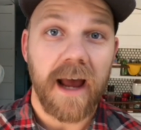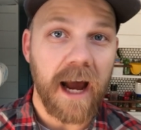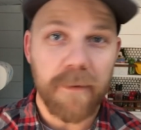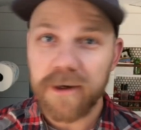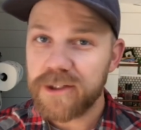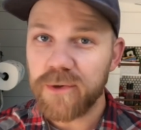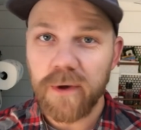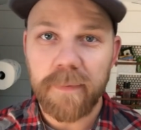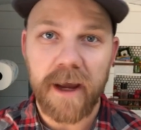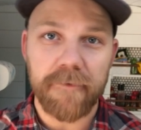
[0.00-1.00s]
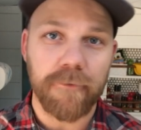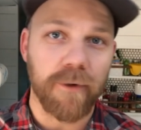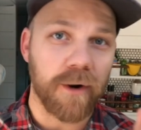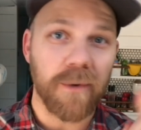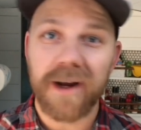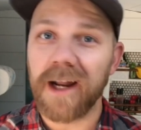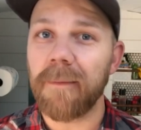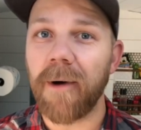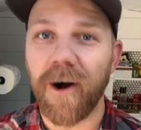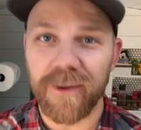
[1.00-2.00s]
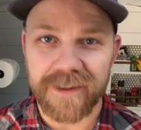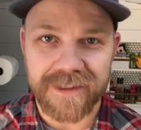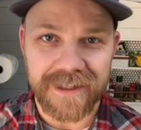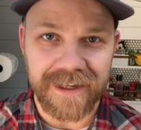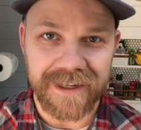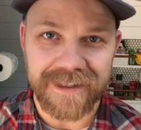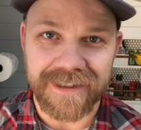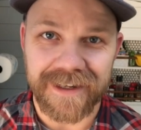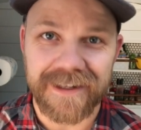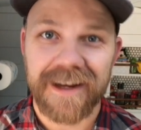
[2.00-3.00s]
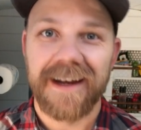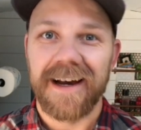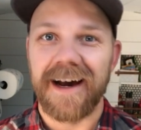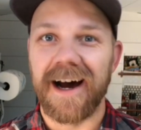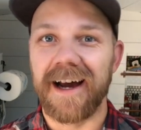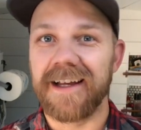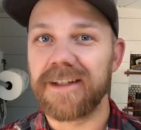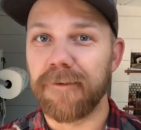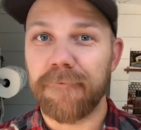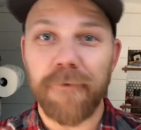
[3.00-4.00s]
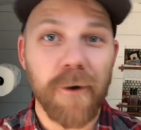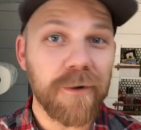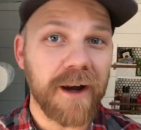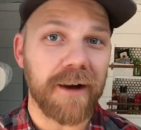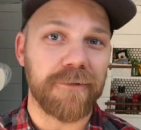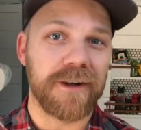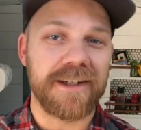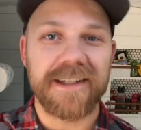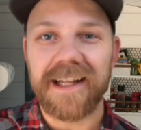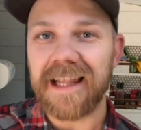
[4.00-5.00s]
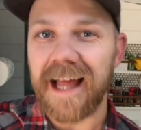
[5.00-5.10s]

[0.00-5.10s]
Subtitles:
How much do we pay for it? What kind of policy is it? Is it full coverage? Is it